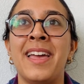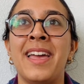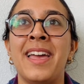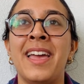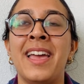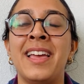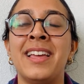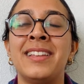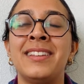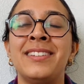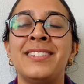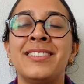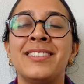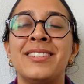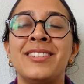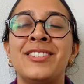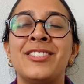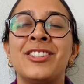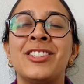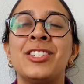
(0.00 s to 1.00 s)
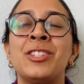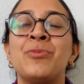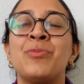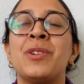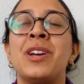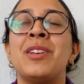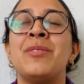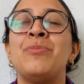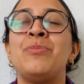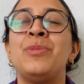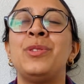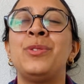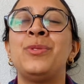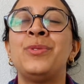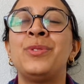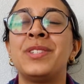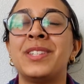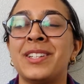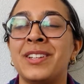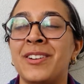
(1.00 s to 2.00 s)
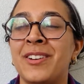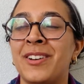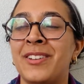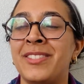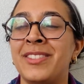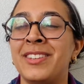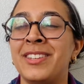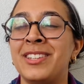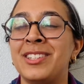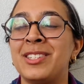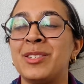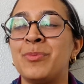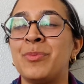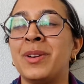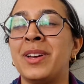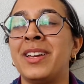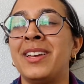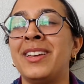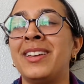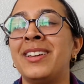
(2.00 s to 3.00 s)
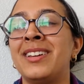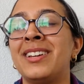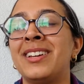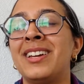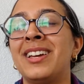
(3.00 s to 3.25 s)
And just by musing on this, by